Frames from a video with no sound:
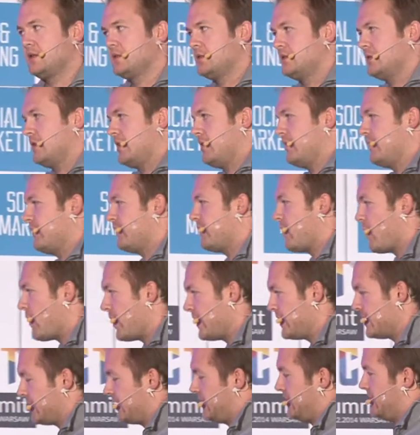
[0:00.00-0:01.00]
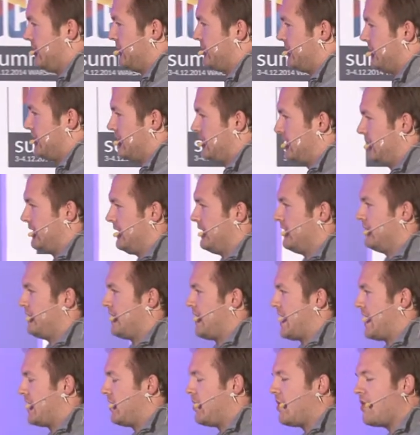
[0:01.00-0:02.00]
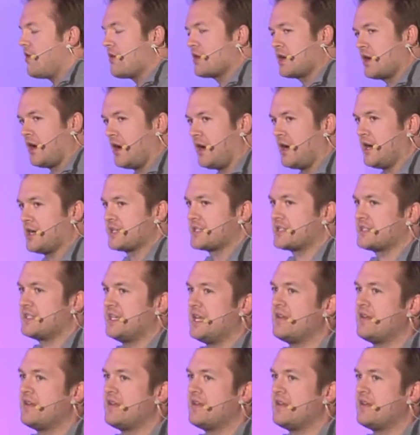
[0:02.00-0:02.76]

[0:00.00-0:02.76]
Avoid it if, you, if at all cost.